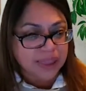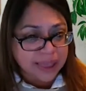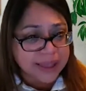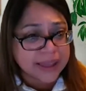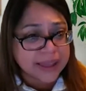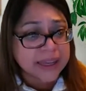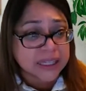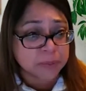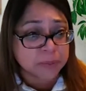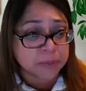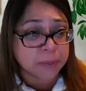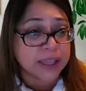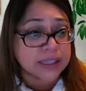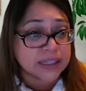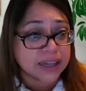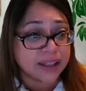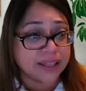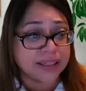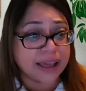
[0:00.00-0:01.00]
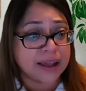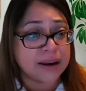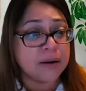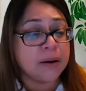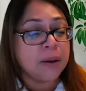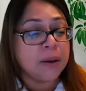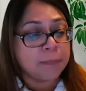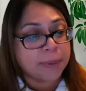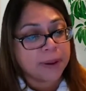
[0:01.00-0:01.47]
expand on that,
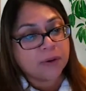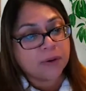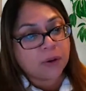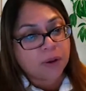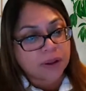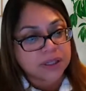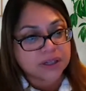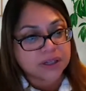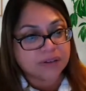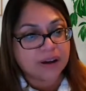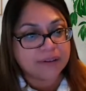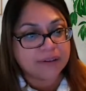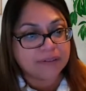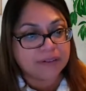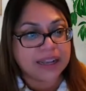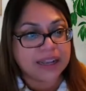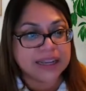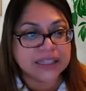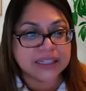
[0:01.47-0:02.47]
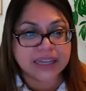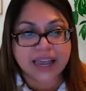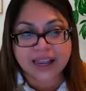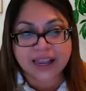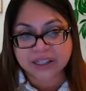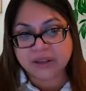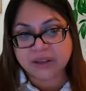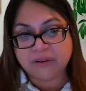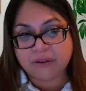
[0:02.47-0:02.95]
but also I would like to
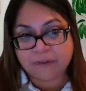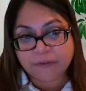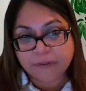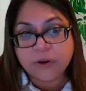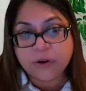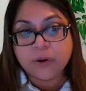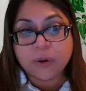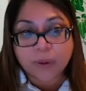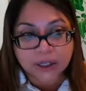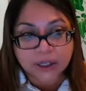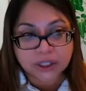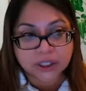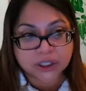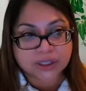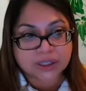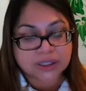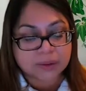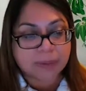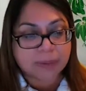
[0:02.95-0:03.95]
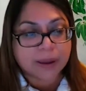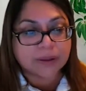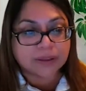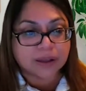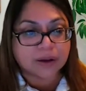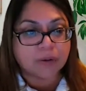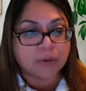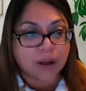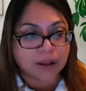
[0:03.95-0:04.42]
ask you a few questions about the
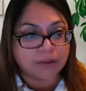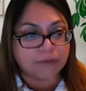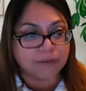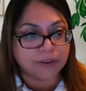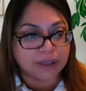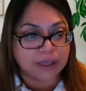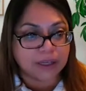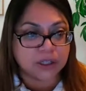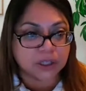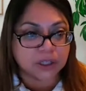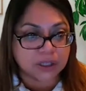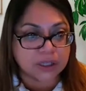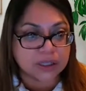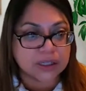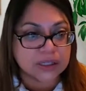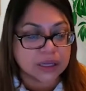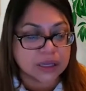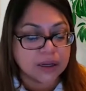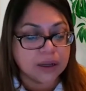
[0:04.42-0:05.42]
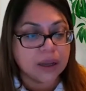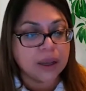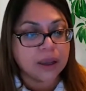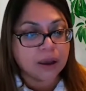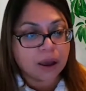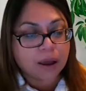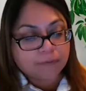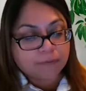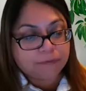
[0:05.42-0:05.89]
qualifications
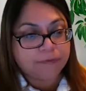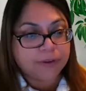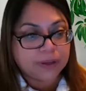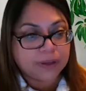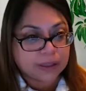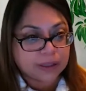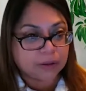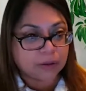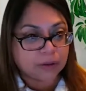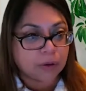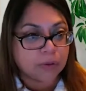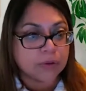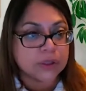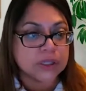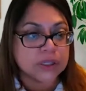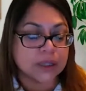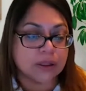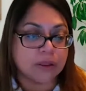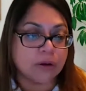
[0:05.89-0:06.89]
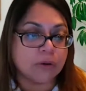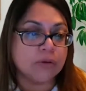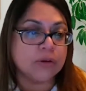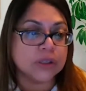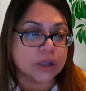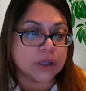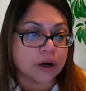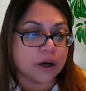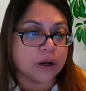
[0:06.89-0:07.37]
of VA loans and those
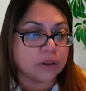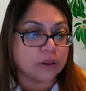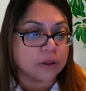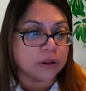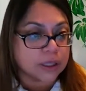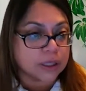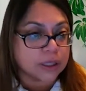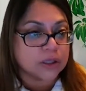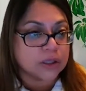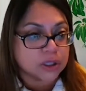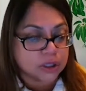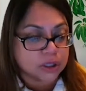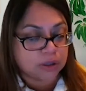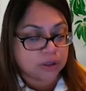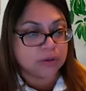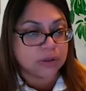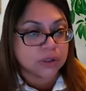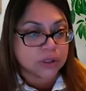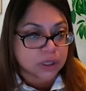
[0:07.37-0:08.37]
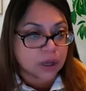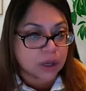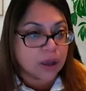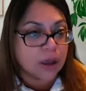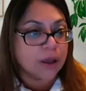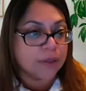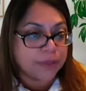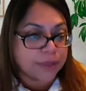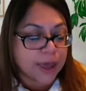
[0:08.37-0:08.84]
that are looking to use
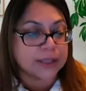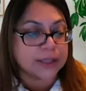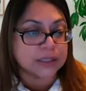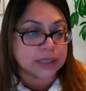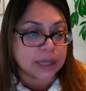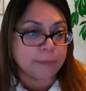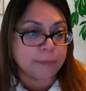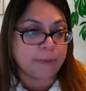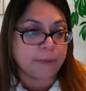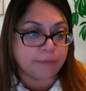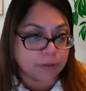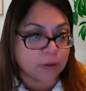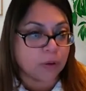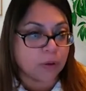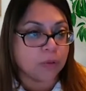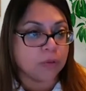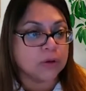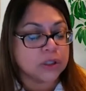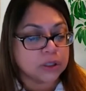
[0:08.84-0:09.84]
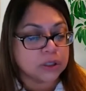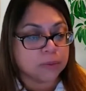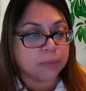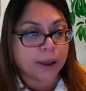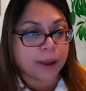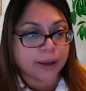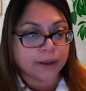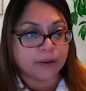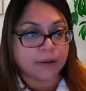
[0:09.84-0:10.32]
that type of loan to
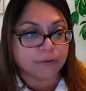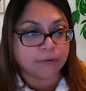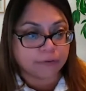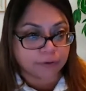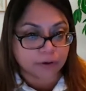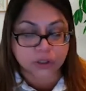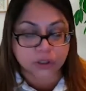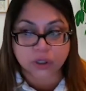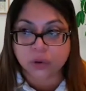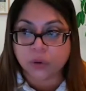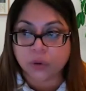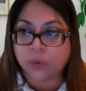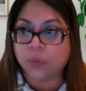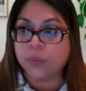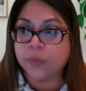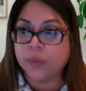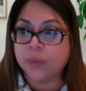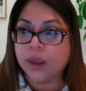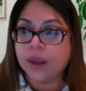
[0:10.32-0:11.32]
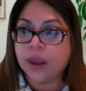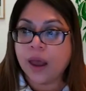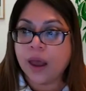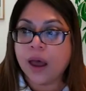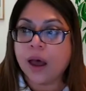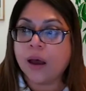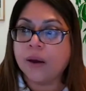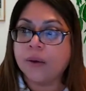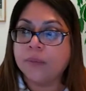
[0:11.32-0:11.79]
buy their first home.
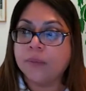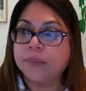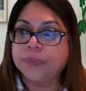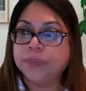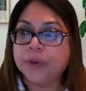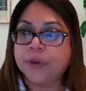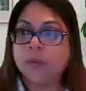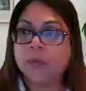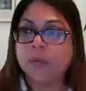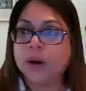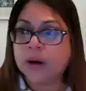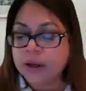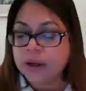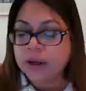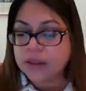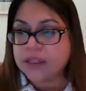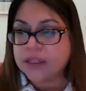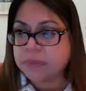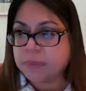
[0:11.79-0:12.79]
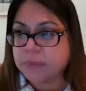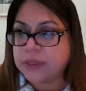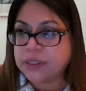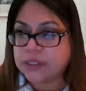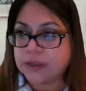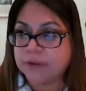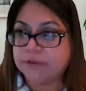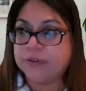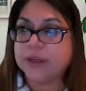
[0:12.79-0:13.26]
What are the
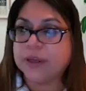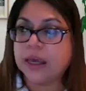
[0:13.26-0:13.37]
specific